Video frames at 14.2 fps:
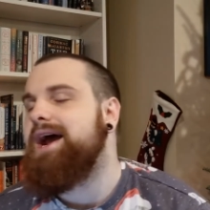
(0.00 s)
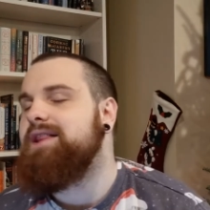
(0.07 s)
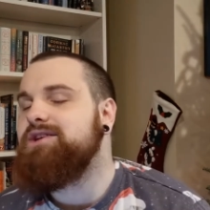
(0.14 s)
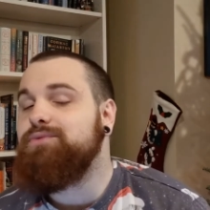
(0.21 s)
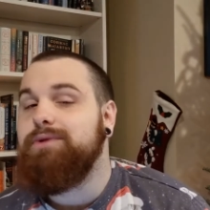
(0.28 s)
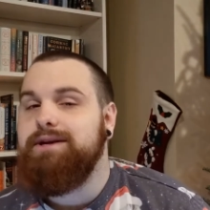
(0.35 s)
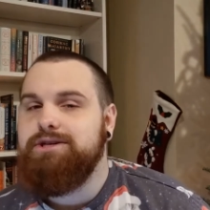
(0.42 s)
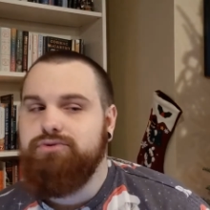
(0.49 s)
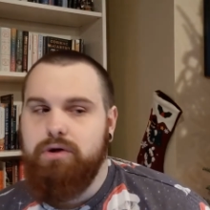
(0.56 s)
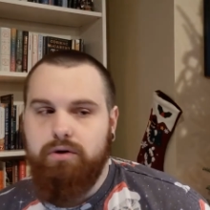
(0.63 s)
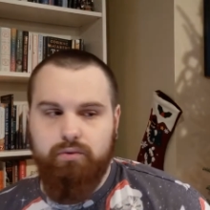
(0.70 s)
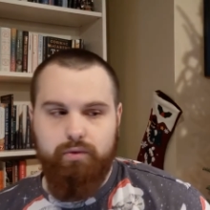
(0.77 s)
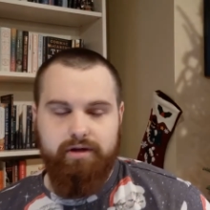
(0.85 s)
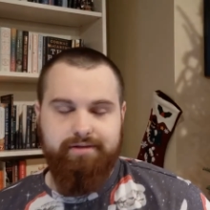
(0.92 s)
And this one I
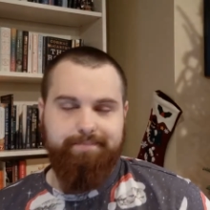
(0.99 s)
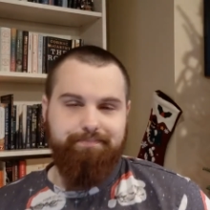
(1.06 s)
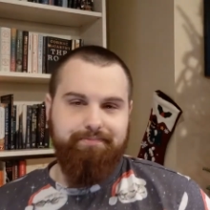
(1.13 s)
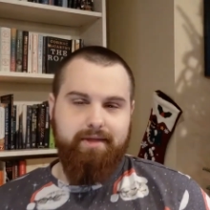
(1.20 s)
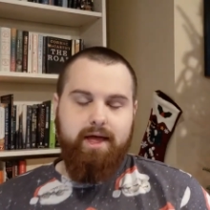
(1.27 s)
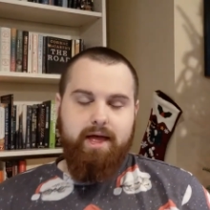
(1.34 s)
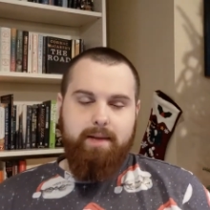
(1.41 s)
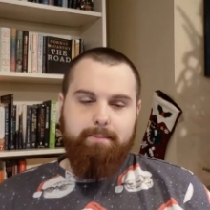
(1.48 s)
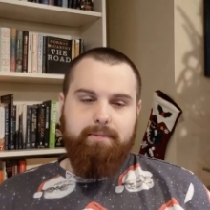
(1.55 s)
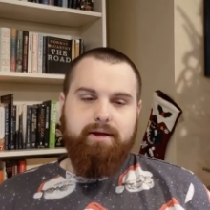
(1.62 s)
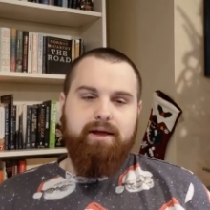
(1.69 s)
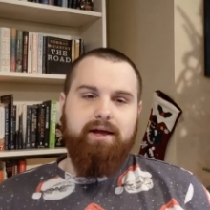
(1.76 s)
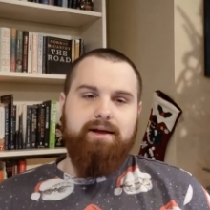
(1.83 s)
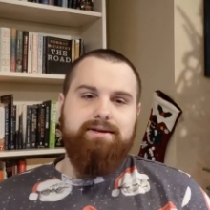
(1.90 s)
struggled with
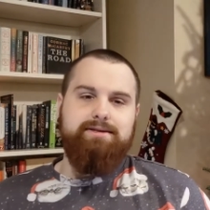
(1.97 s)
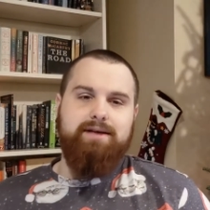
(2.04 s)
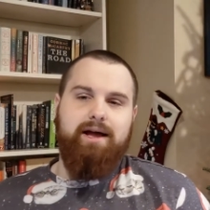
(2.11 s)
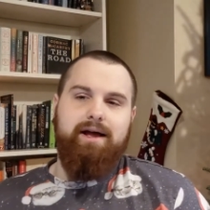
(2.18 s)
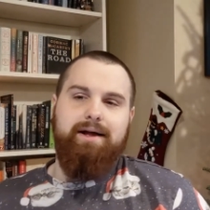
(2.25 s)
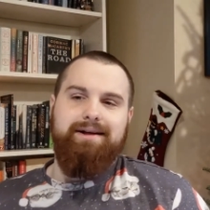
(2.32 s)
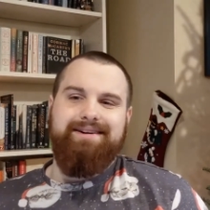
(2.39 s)
because